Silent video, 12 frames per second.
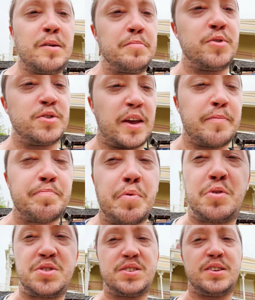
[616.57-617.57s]
but I
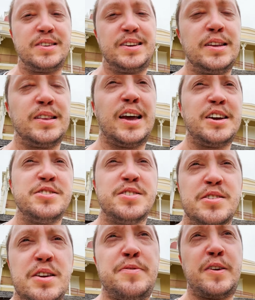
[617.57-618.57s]
personally liked
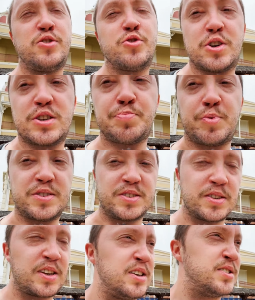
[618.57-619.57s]
Adventure Express
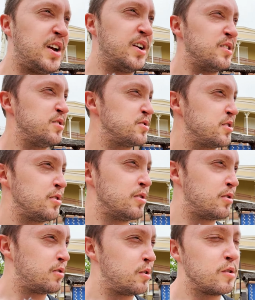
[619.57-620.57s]
at Kings Island
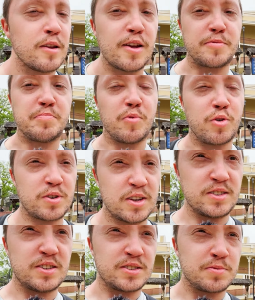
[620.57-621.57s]
a lot more
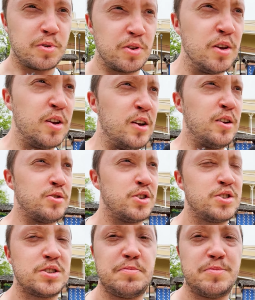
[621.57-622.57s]
than this one.
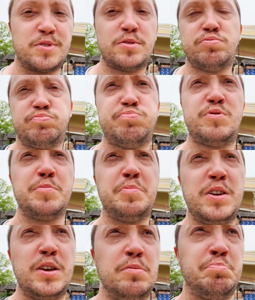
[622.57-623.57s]
This seemed to
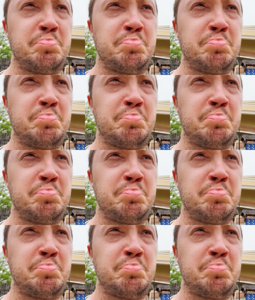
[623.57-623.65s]
be